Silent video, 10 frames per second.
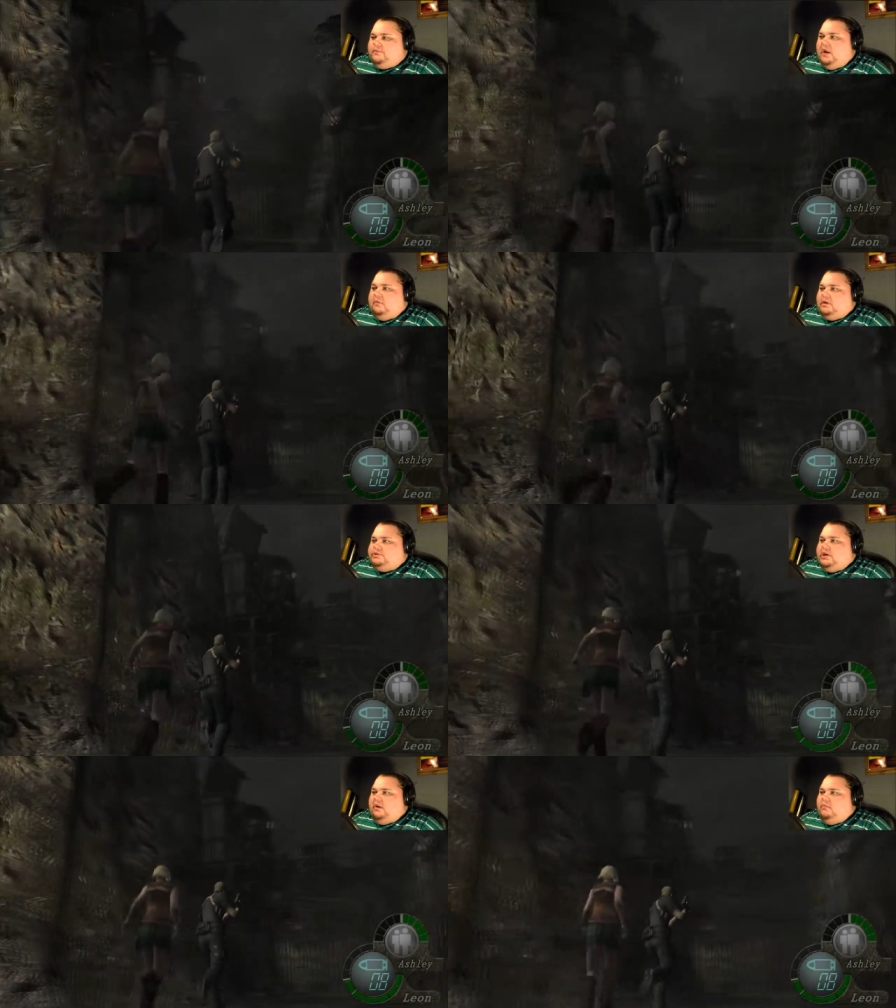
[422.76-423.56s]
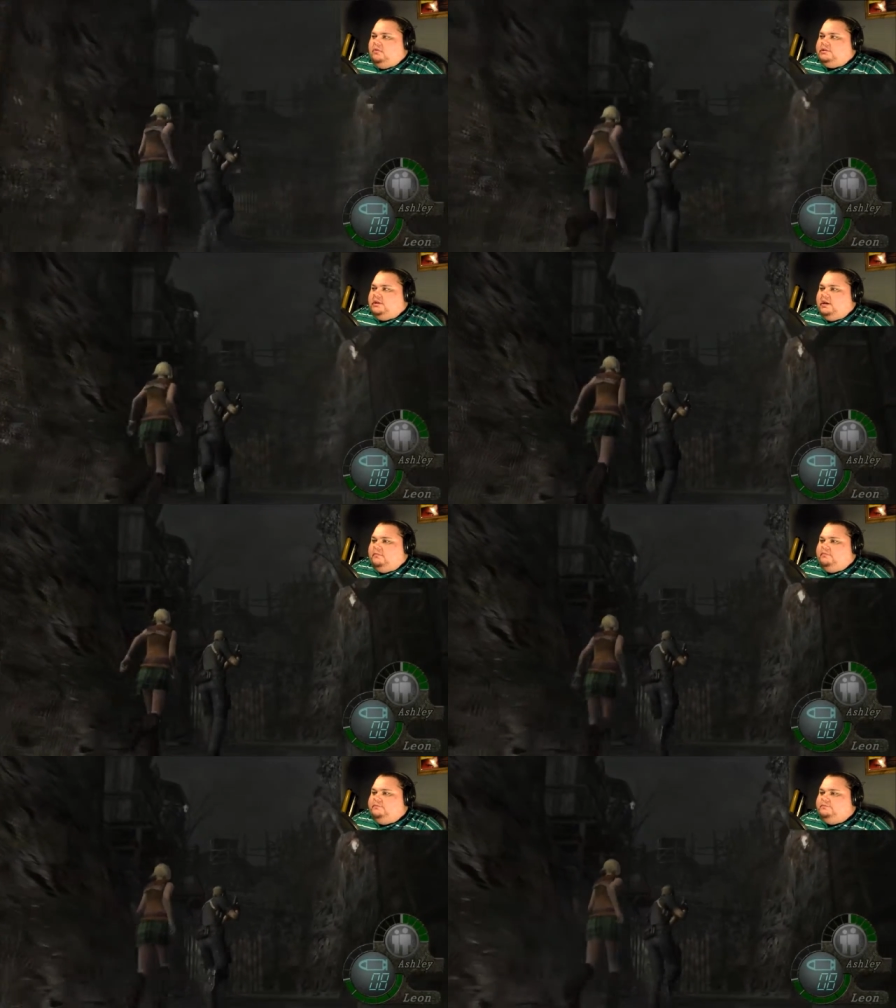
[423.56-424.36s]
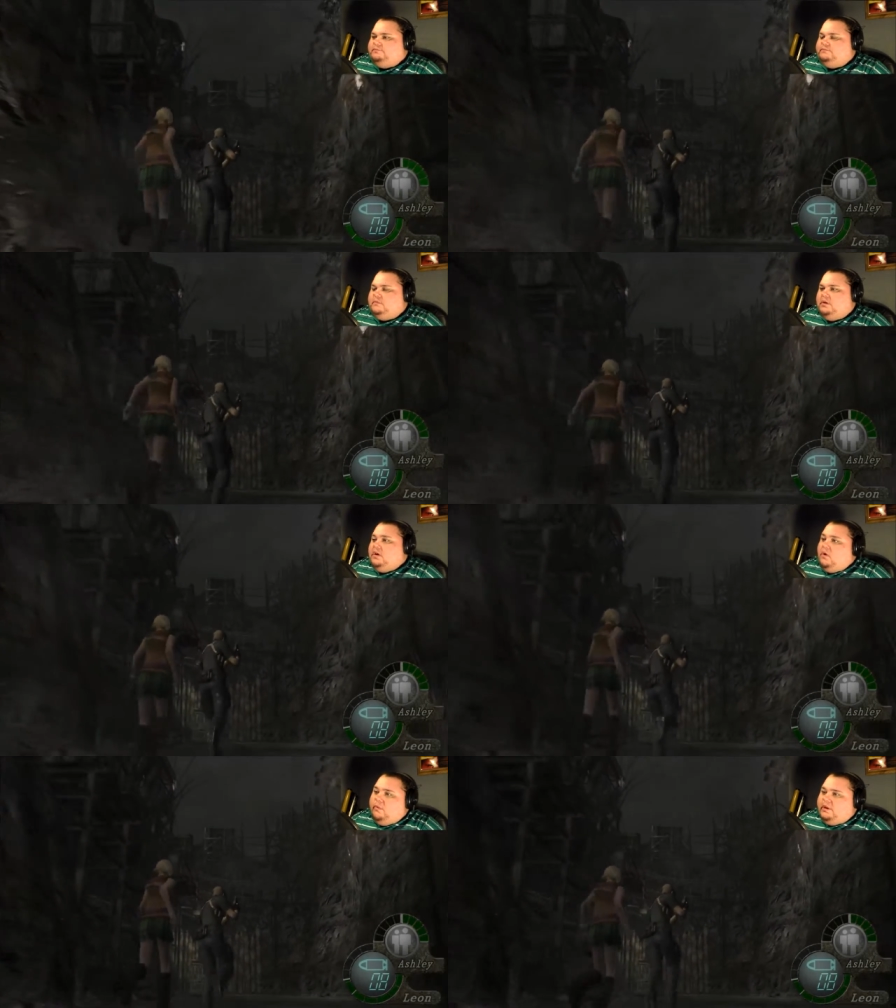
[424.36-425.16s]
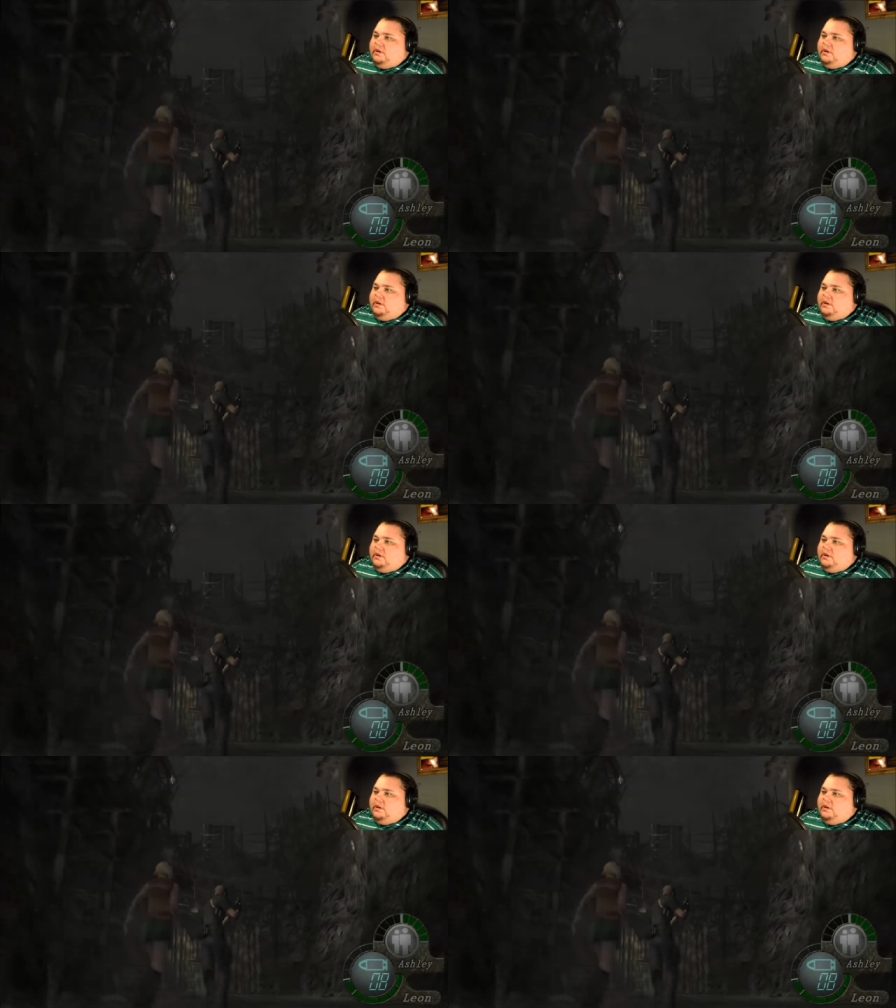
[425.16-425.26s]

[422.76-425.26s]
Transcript: Alright, we're gonna try one more time. We